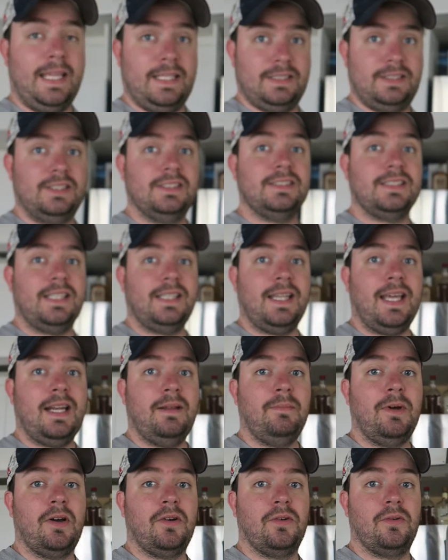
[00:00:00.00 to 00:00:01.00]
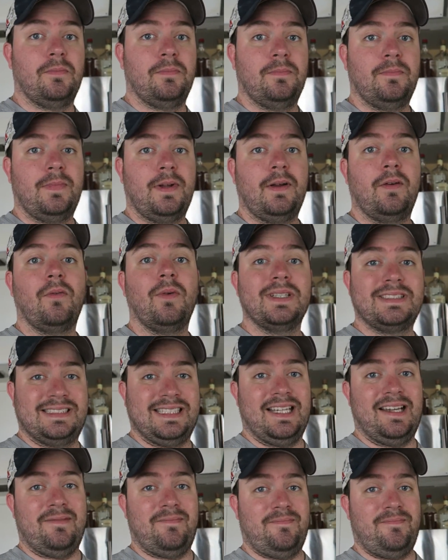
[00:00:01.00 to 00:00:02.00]
And just like that, I'm home.
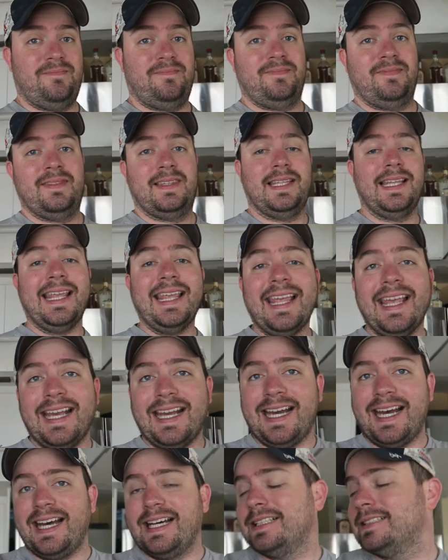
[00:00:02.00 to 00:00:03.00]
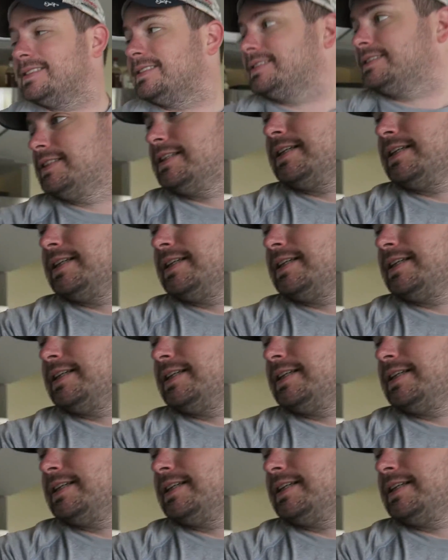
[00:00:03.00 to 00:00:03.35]
What's up? Yeah.